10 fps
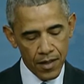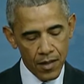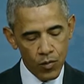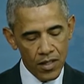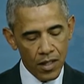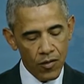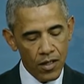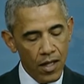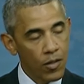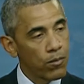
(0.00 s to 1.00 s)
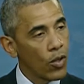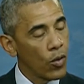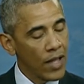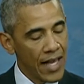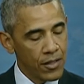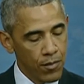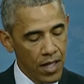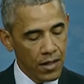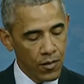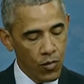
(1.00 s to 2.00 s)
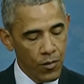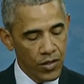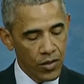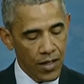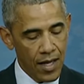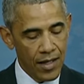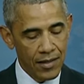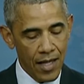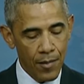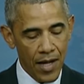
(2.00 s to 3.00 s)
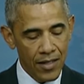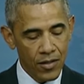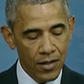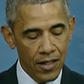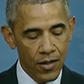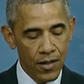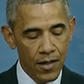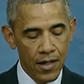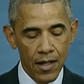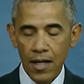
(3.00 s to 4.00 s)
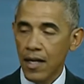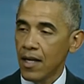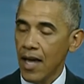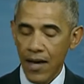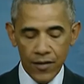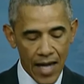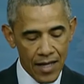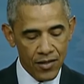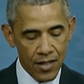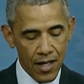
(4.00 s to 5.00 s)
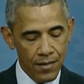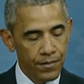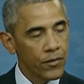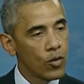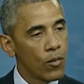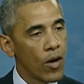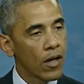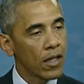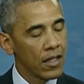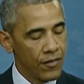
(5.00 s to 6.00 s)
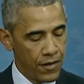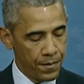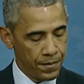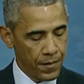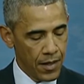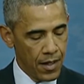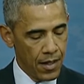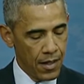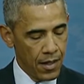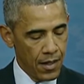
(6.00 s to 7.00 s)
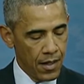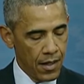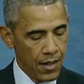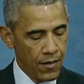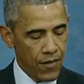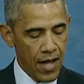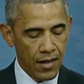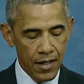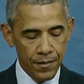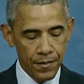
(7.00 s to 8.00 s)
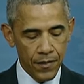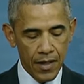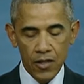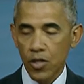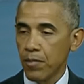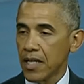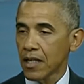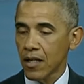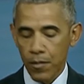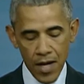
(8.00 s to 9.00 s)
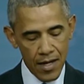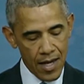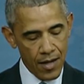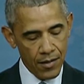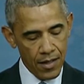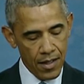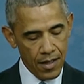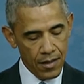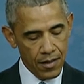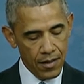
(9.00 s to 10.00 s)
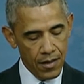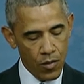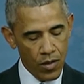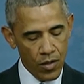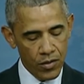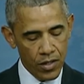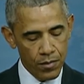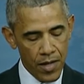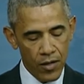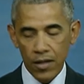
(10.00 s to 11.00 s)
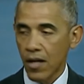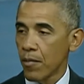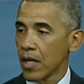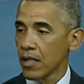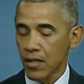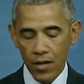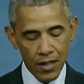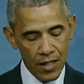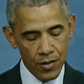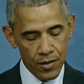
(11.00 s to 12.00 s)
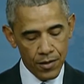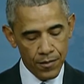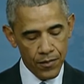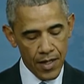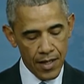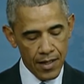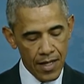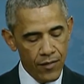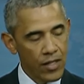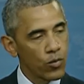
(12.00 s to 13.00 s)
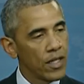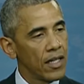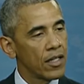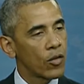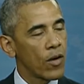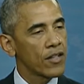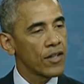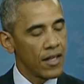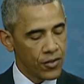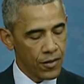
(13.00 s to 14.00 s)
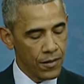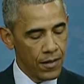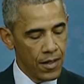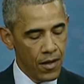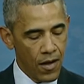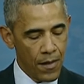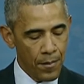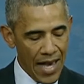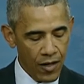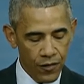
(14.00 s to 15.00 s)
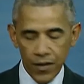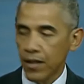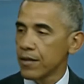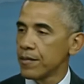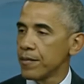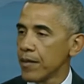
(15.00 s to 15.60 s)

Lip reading: And we delivered another blow last month when we took out a top ISIL leader in Afghanistan, Umar Khalifa. Finally, it should be clear by now, and no one knows this better than our military leaders, that even as we need to crush ISIL on the battlefield,